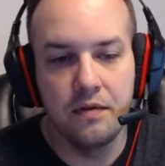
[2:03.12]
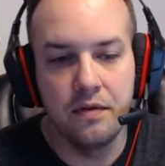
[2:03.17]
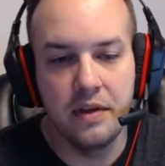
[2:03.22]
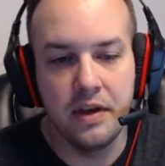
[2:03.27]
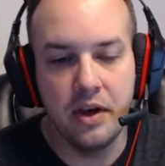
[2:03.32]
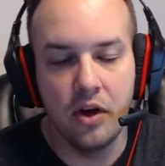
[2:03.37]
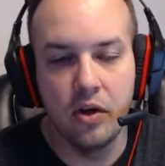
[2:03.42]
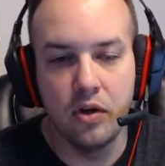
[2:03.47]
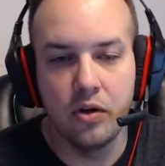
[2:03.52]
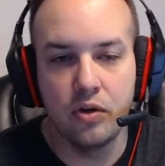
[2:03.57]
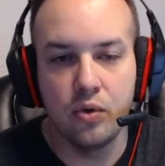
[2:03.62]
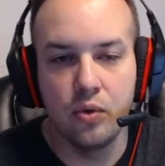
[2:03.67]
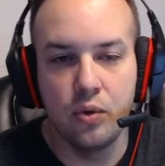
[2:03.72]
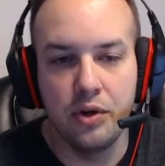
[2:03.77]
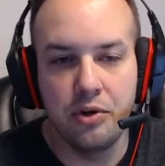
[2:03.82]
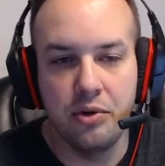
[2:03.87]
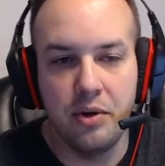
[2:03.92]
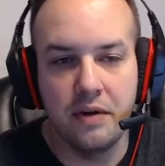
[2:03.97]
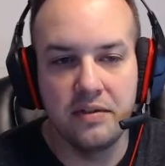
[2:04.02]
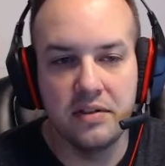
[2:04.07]
the altcoin
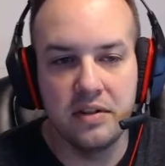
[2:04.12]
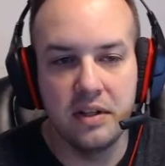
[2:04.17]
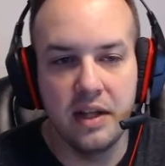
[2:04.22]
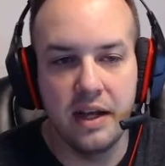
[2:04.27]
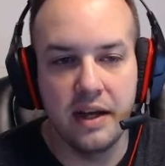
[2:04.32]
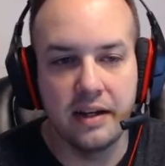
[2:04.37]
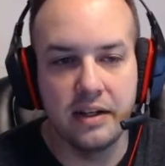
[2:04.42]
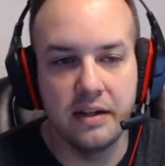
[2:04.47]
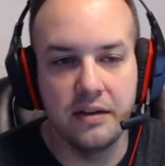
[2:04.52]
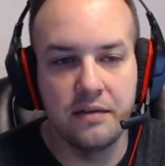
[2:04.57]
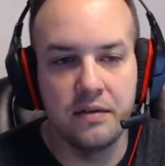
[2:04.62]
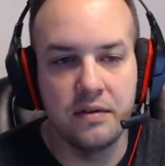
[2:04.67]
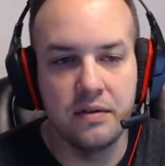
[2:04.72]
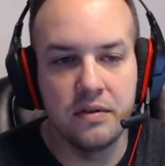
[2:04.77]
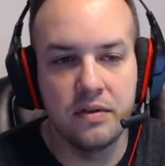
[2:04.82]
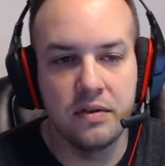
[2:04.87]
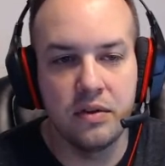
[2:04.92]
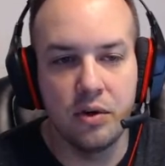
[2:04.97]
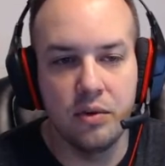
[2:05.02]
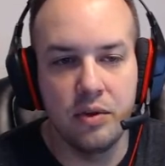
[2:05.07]
you have selected.
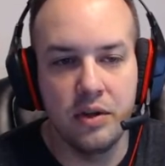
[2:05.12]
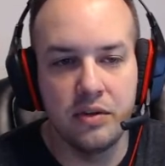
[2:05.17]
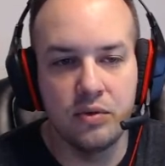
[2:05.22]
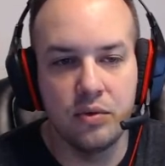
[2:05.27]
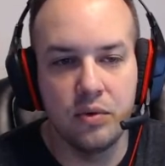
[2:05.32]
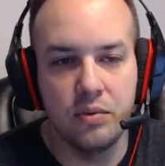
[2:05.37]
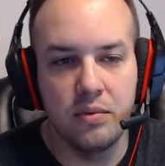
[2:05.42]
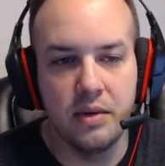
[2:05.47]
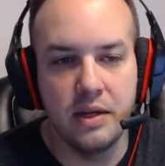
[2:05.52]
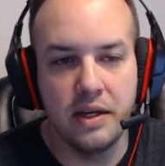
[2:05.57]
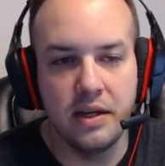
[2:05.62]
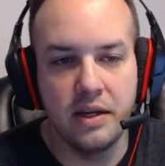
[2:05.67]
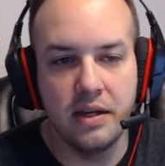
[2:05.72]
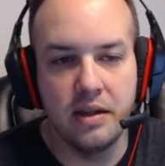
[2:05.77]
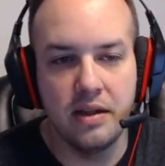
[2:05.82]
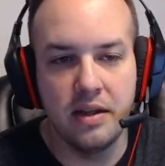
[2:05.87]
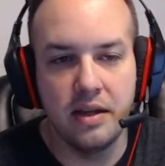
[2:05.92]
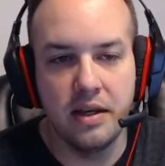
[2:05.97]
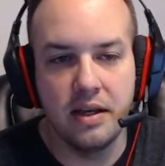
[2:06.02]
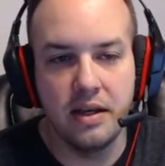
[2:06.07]
So this would be
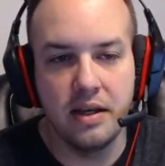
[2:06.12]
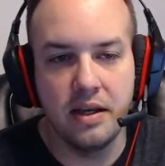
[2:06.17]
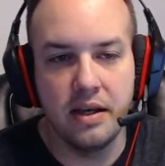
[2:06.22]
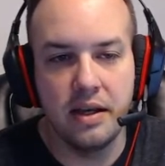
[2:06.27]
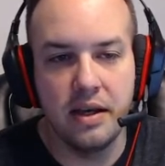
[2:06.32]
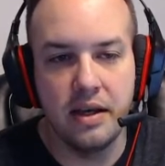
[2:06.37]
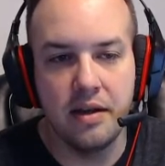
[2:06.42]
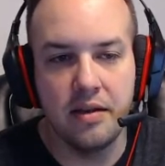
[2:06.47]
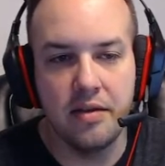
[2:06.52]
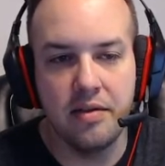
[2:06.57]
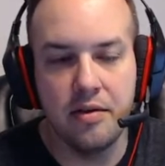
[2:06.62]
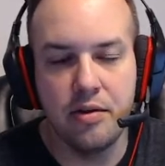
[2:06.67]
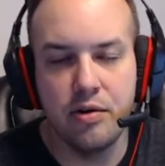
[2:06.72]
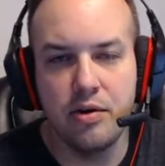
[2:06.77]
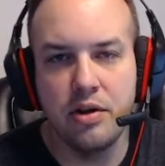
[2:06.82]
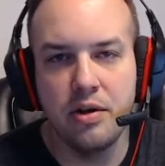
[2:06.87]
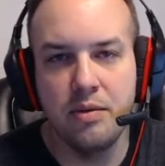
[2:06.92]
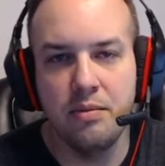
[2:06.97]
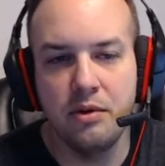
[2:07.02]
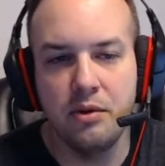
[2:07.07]
the
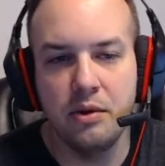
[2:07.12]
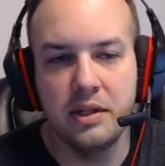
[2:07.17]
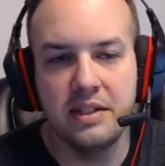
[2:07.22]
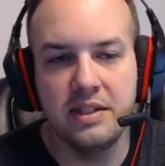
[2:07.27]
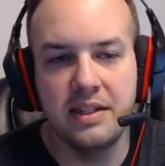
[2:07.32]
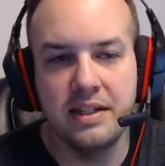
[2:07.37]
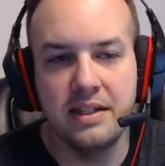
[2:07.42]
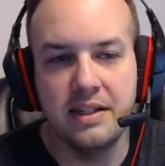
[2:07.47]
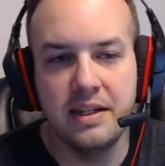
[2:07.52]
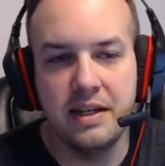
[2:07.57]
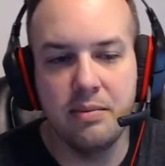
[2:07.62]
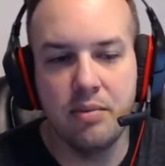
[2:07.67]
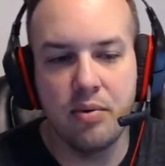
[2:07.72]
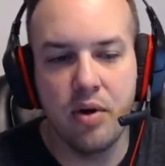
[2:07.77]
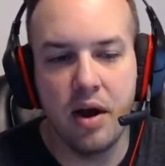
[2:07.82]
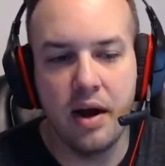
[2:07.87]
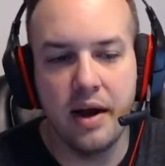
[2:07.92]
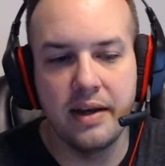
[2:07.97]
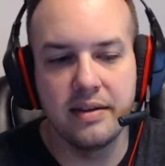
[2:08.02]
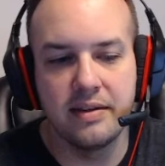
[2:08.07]
Ethereum USDT
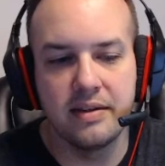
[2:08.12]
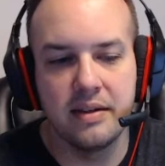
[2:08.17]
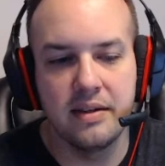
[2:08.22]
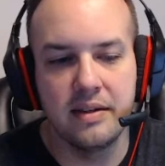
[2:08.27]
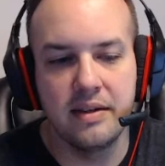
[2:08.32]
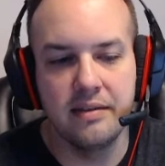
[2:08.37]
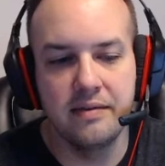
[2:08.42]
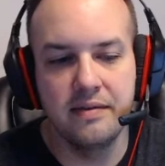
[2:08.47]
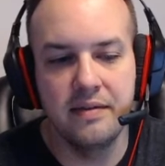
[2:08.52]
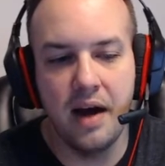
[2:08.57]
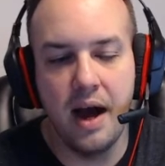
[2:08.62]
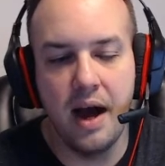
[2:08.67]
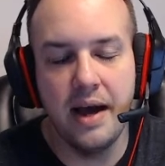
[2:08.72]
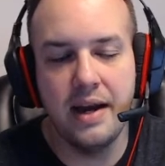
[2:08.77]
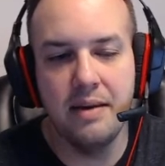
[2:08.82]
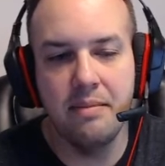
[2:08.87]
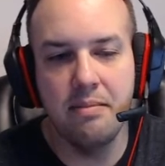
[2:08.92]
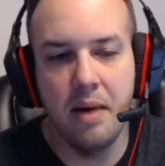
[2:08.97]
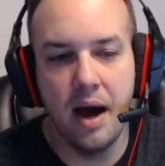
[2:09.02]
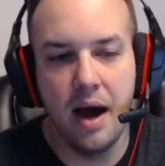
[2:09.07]
price
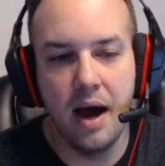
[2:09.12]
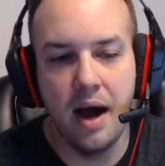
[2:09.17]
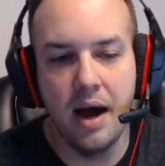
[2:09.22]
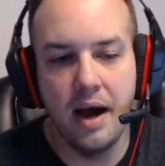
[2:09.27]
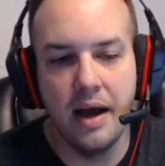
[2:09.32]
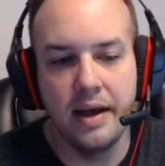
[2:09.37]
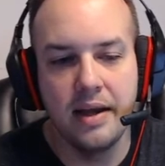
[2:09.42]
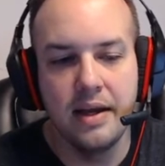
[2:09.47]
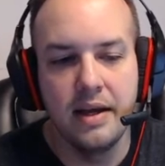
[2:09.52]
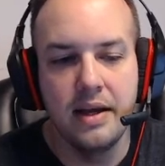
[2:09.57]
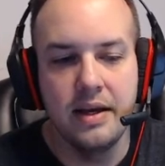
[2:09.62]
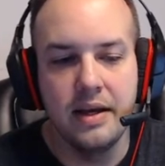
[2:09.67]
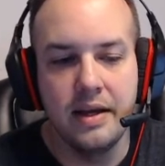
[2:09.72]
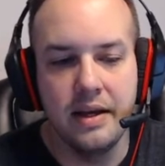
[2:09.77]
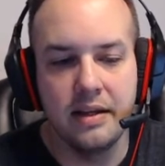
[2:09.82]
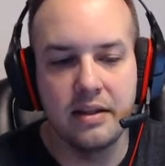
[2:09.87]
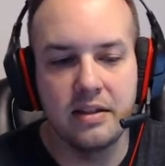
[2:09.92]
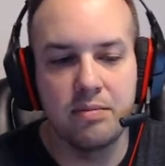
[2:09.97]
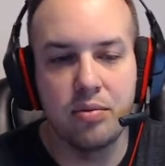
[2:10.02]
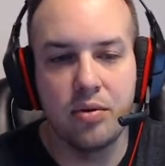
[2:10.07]
divided by
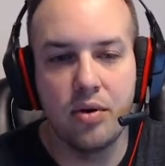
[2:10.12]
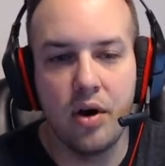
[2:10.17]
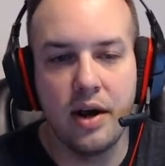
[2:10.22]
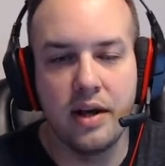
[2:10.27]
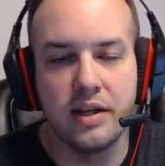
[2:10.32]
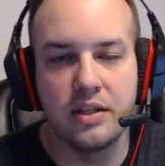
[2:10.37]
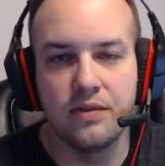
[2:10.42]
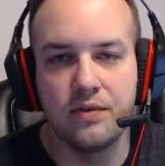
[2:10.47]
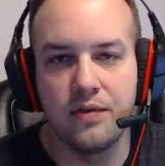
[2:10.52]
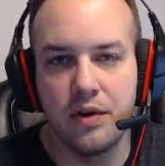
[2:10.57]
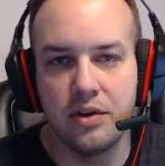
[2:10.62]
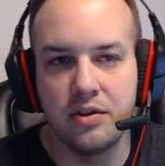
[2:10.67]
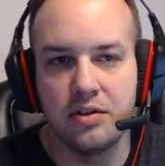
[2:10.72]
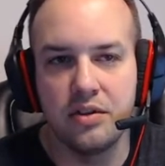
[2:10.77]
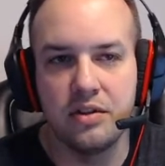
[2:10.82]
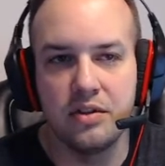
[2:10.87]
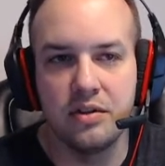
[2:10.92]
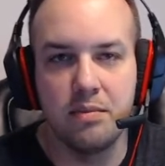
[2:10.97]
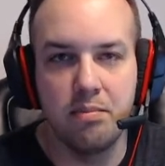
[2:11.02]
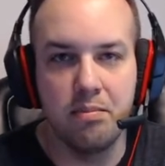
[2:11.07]
its price
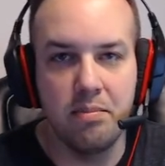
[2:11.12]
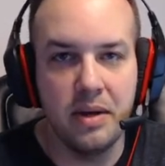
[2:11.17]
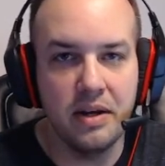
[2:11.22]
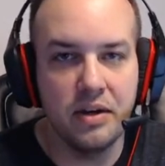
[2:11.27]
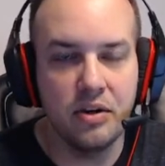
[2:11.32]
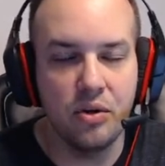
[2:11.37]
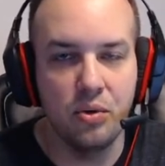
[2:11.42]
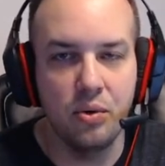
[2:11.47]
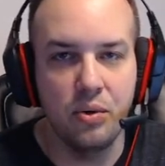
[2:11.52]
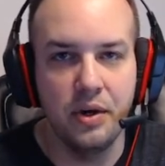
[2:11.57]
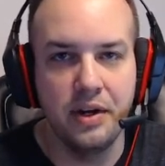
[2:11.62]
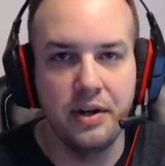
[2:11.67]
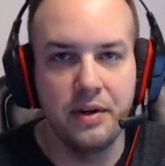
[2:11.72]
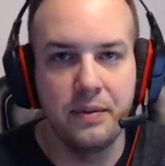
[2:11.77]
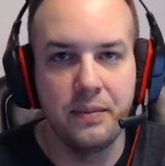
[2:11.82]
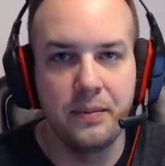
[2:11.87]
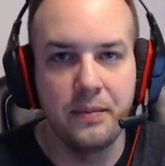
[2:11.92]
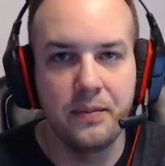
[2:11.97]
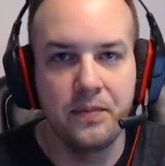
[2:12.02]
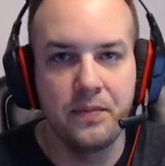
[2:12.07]
versus Bitcoin.
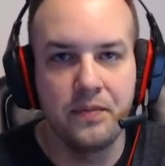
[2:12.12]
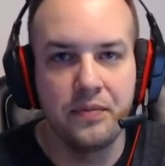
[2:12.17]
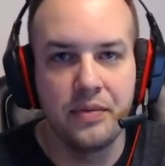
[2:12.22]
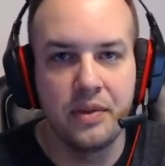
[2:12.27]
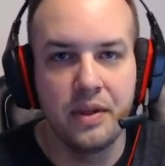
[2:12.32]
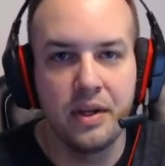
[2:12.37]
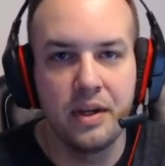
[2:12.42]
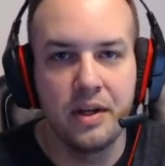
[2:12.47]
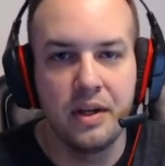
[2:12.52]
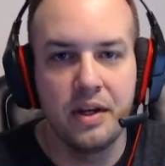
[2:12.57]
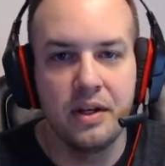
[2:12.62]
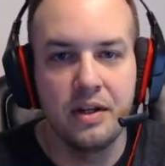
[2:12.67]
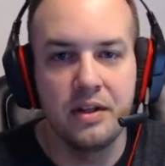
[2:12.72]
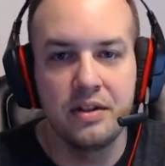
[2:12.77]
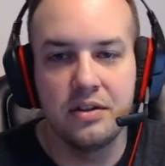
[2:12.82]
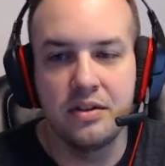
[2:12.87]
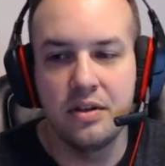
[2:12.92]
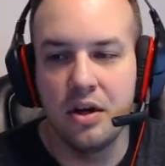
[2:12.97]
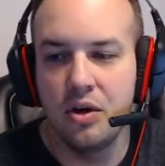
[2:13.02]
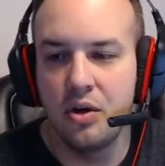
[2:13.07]

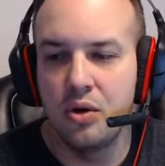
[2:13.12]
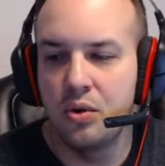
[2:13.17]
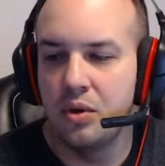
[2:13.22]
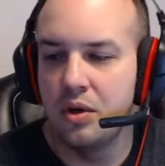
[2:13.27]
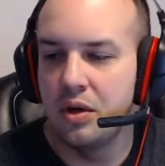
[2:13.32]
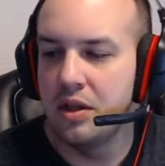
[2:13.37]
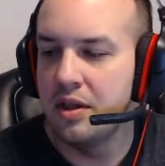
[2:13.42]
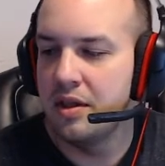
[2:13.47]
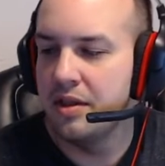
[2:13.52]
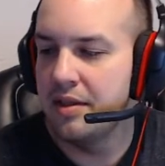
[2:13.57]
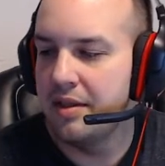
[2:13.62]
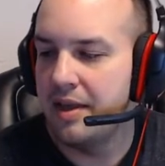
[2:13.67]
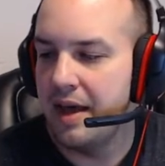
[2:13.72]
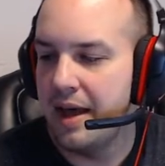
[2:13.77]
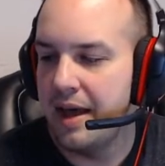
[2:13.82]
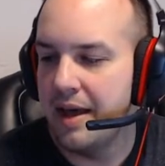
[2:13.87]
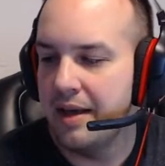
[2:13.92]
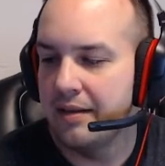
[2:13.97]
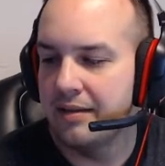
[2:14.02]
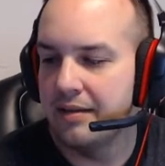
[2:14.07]
So
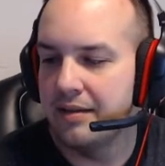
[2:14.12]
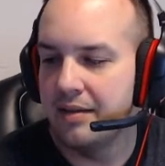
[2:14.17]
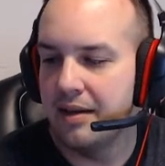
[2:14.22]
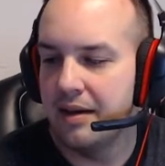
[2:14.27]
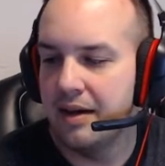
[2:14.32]
that